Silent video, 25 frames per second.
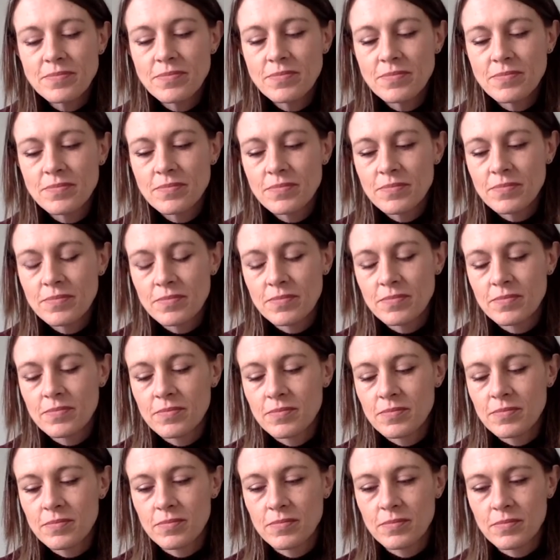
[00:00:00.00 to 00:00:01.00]

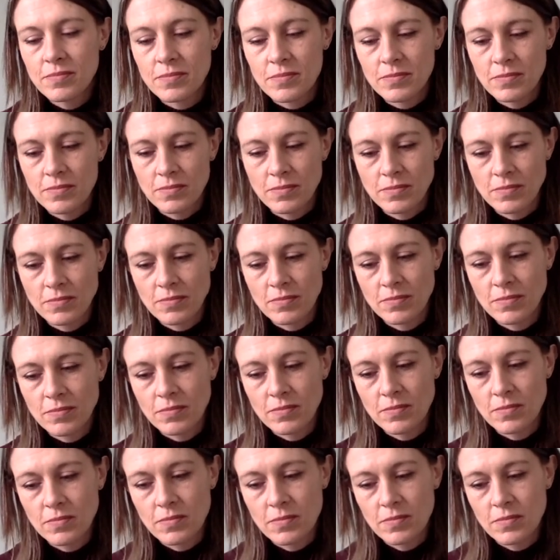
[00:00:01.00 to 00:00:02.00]

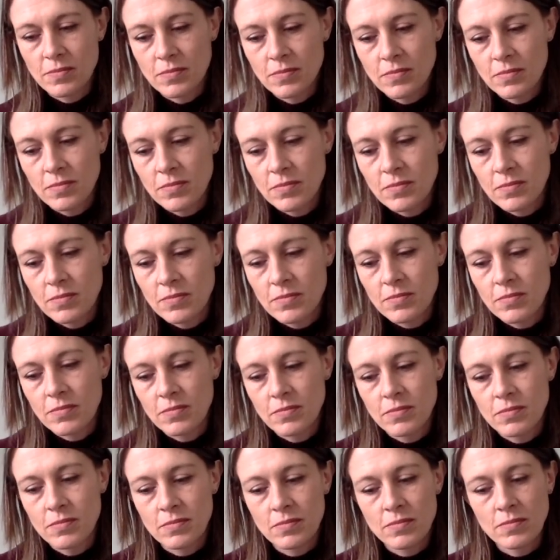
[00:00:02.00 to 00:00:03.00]

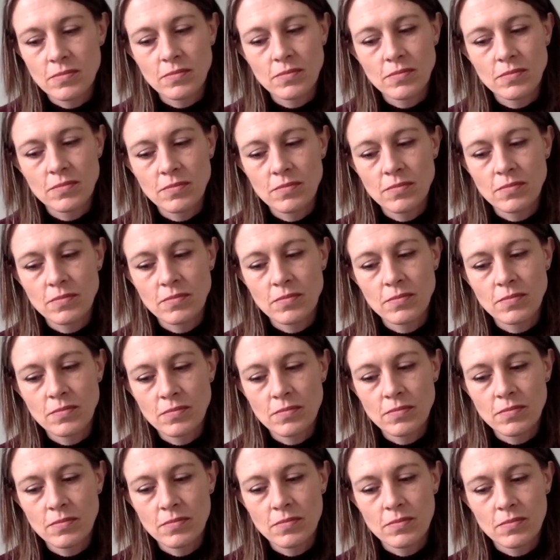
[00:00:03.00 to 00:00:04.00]

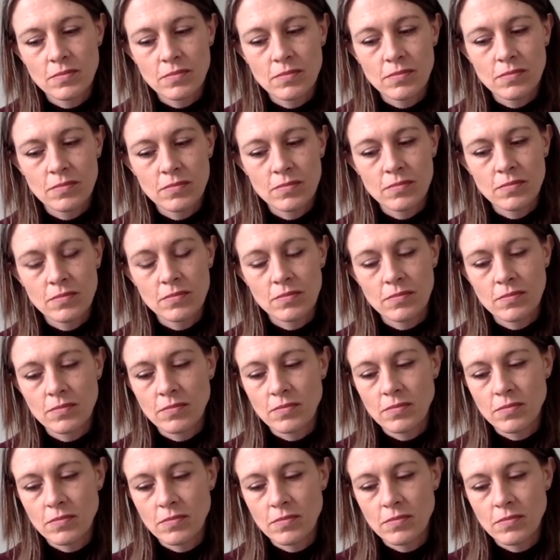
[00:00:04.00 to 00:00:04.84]
Nothing is said.